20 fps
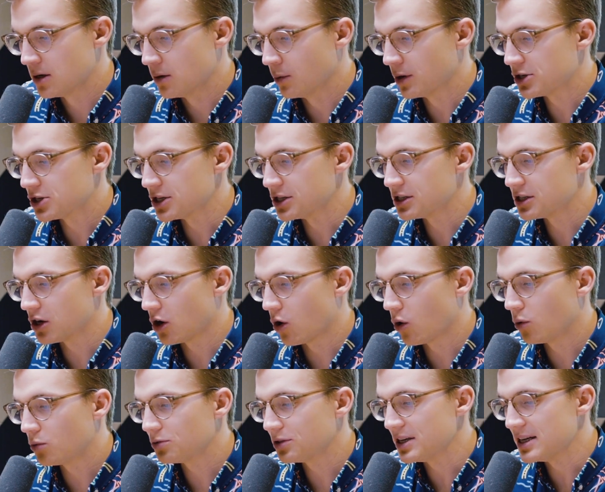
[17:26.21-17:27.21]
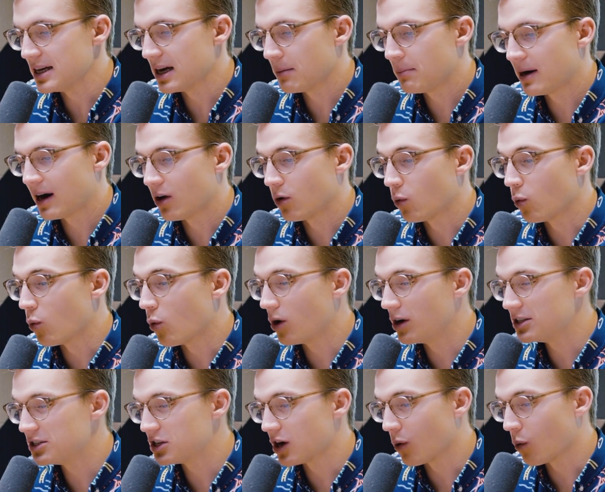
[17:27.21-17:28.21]
which is only about
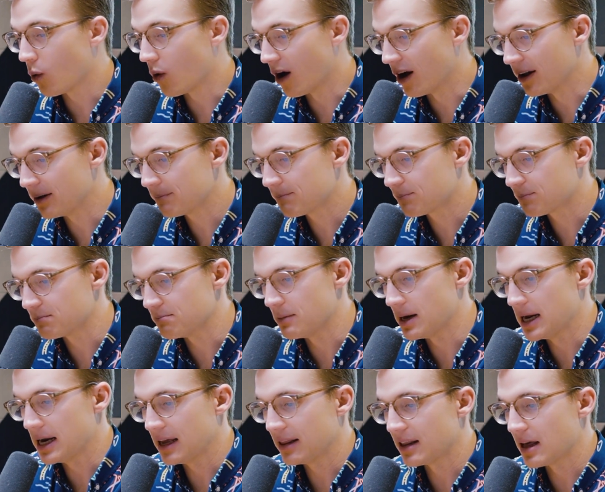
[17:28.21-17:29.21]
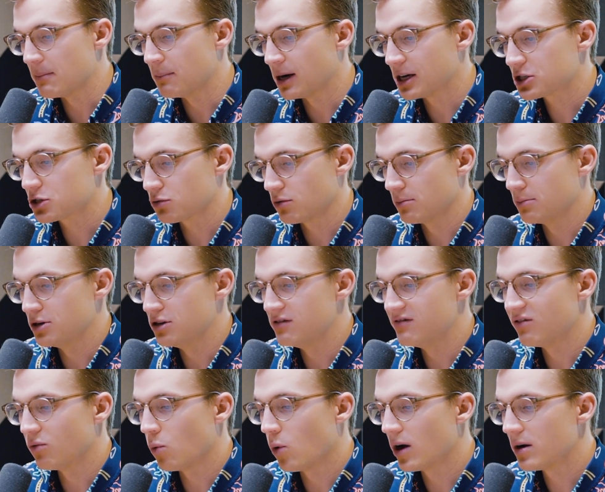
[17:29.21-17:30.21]
1-to-1, meaning they must
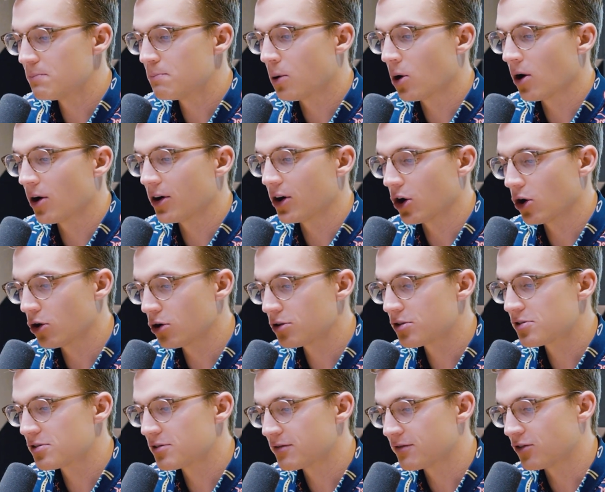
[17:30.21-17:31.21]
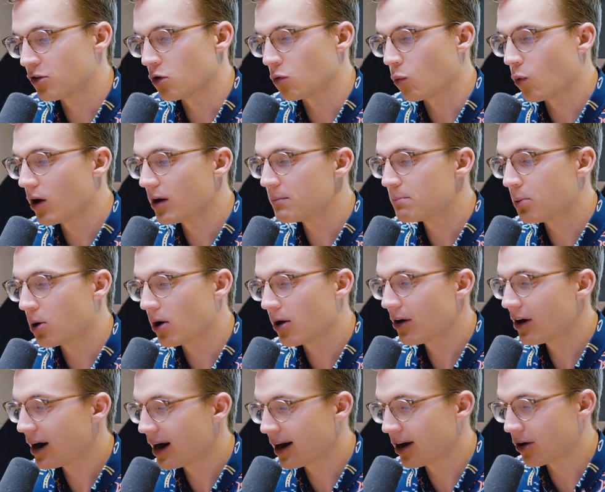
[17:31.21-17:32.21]
remove 1 part earth for 1
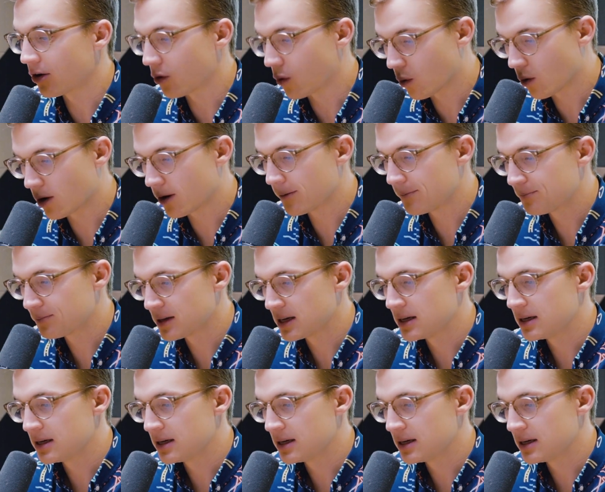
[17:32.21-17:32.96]
part iron ore.